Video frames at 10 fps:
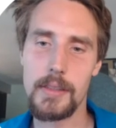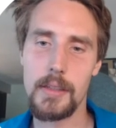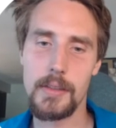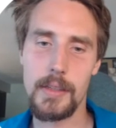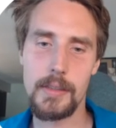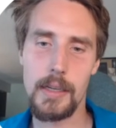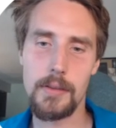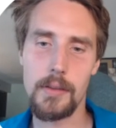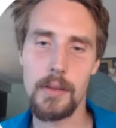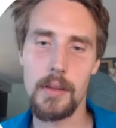still
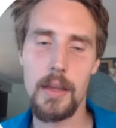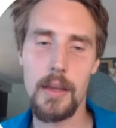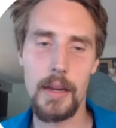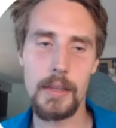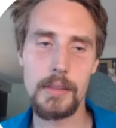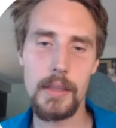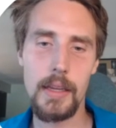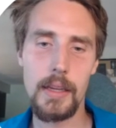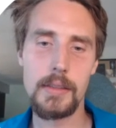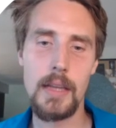successful against
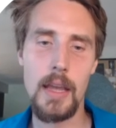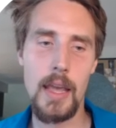these,